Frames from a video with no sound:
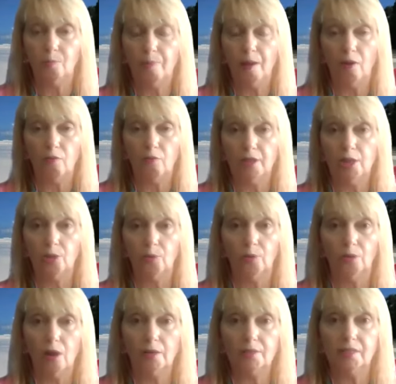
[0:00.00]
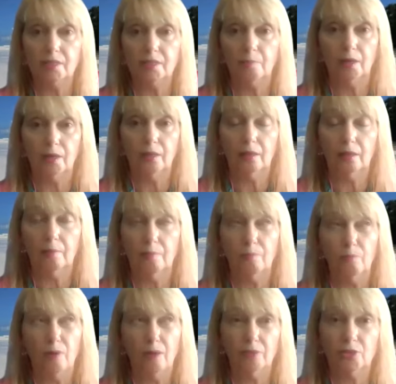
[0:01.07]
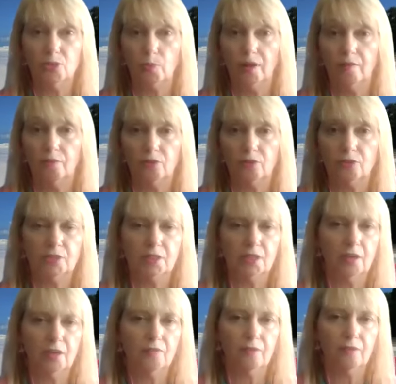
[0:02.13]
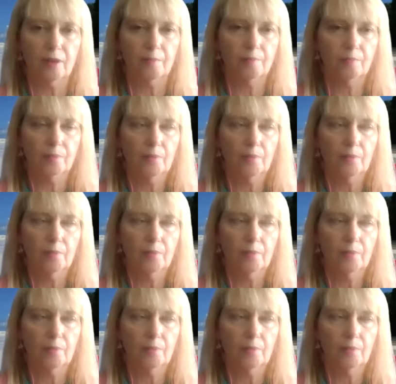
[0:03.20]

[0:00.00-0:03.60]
powerful equinox in the middle of around the 21st